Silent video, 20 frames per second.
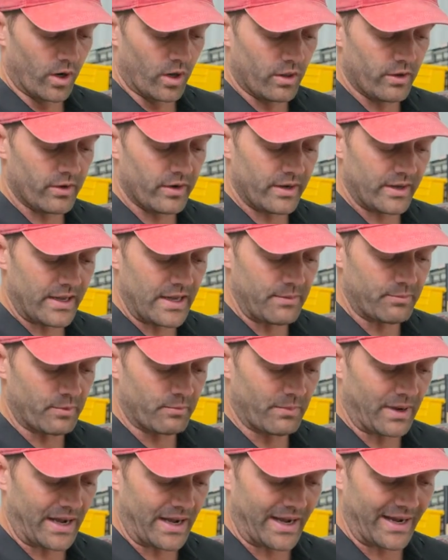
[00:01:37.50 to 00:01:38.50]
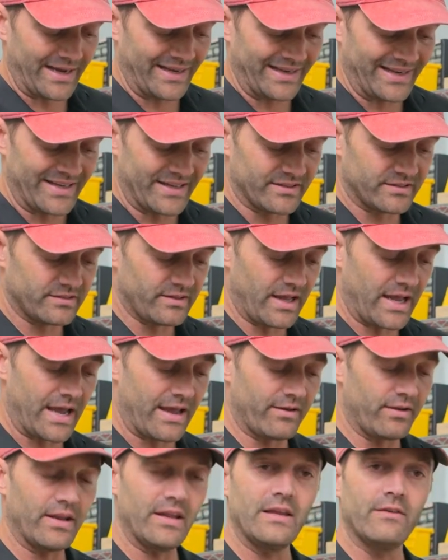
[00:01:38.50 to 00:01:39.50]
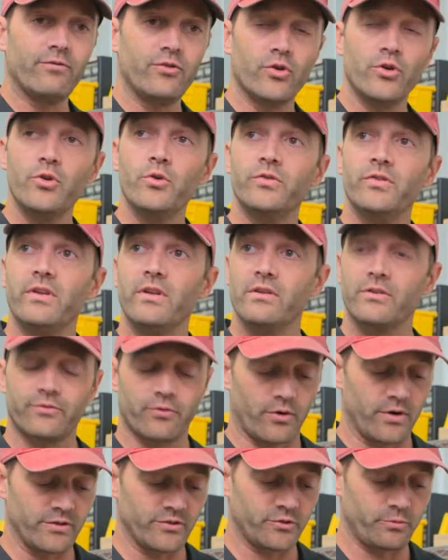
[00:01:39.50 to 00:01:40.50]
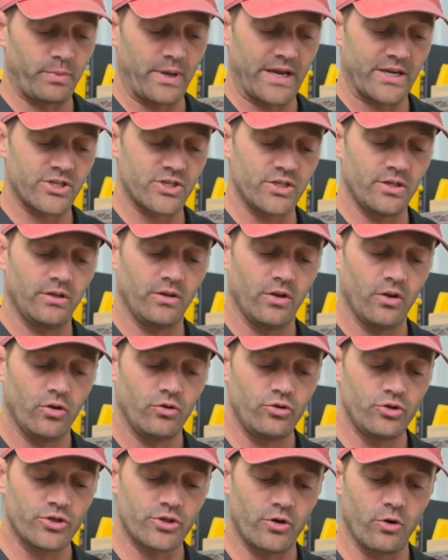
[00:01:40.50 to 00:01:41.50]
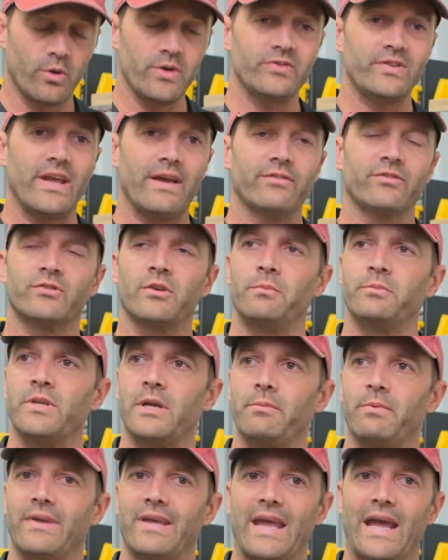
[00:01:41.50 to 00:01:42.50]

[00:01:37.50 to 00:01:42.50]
other thing to keep in mind is that if you're using this for inspection, you should always have some type of